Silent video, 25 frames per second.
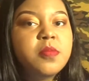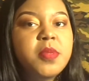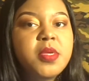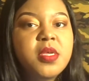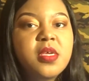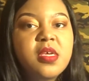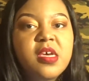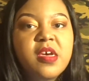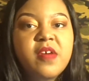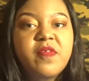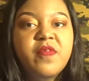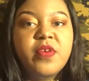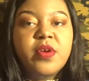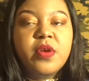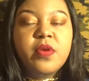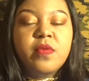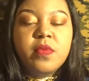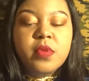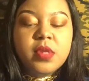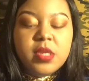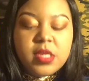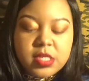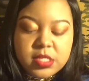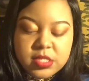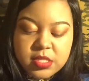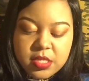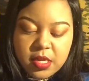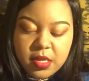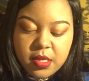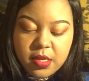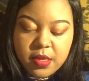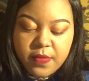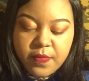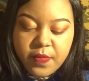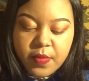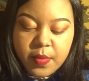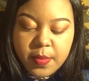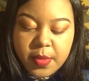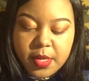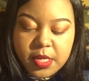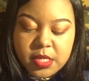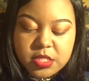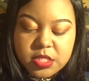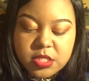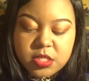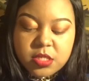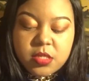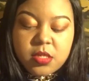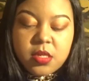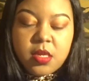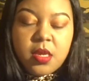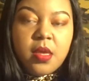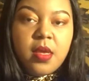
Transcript: be covered on release date information.